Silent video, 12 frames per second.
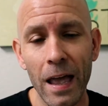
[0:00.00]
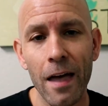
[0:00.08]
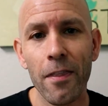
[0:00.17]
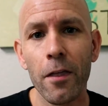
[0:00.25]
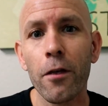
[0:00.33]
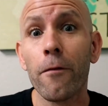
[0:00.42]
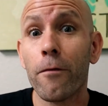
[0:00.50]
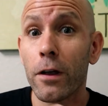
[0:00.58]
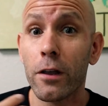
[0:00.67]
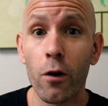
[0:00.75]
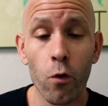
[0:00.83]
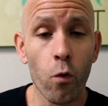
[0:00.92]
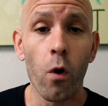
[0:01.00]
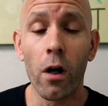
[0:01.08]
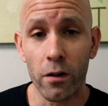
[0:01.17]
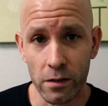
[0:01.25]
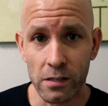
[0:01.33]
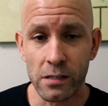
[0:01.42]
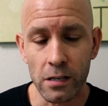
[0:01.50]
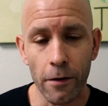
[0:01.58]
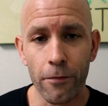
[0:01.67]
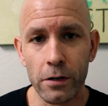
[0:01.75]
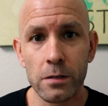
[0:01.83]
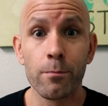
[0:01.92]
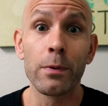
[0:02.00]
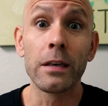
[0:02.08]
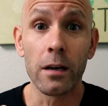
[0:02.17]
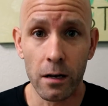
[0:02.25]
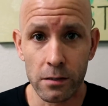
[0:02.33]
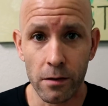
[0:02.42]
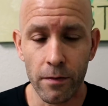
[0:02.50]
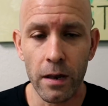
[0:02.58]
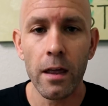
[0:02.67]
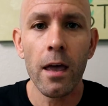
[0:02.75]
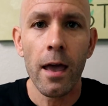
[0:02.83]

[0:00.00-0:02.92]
and then their video quality suffers because of it,